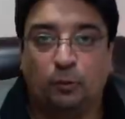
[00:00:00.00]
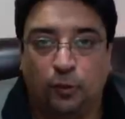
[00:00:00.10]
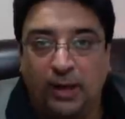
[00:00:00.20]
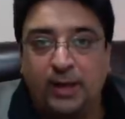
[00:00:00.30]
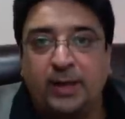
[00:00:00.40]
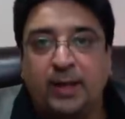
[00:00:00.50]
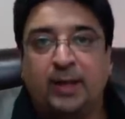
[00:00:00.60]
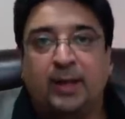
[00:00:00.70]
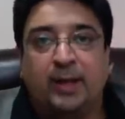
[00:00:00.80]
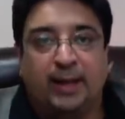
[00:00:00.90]
One
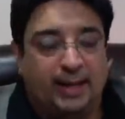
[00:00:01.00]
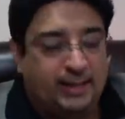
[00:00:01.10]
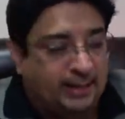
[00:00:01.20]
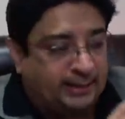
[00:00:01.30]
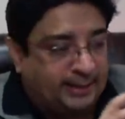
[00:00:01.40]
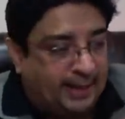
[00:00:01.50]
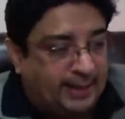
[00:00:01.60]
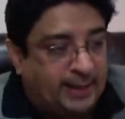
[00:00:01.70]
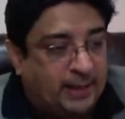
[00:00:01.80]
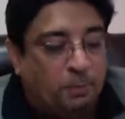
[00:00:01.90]
is a
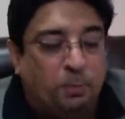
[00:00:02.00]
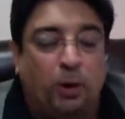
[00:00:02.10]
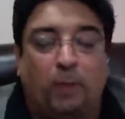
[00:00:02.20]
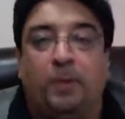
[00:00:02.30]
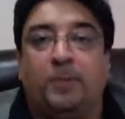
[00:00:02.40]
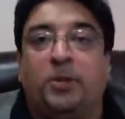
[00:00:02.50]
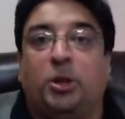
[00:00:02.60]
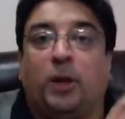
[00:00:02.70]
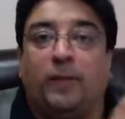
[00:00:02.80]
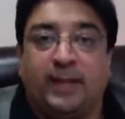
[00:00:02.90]
technical problem
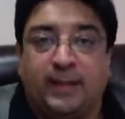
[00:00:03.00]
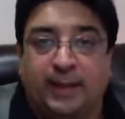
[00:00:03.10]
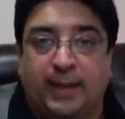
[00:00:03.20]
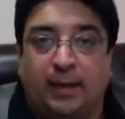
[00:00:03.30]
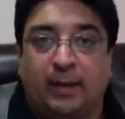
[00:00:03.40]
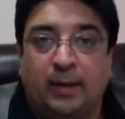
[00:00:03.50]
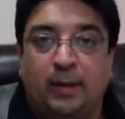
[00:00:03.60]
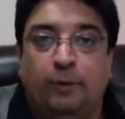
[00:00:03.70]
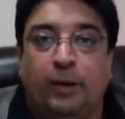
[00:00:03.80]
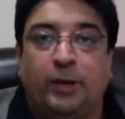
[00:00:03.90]
solving skill
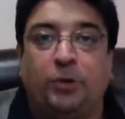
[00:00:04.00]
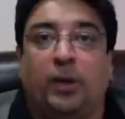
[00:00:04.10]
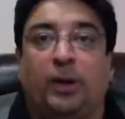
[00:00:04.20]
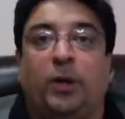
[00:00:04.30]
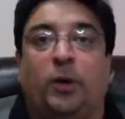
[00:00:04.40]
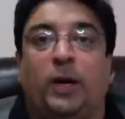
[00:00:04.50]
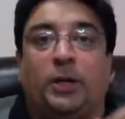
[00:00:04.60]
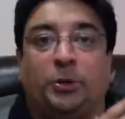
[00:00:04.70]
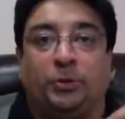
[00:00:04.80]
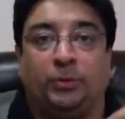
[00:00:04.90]
where you are required
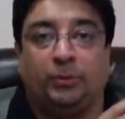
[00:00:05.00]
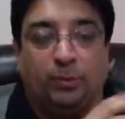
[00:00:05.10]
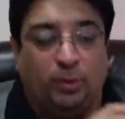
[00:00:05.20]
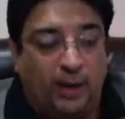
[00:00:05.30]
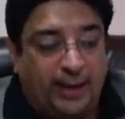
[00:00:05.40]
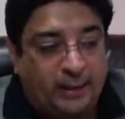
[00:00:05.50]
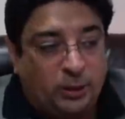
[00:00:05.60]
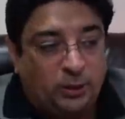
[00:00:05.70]
to write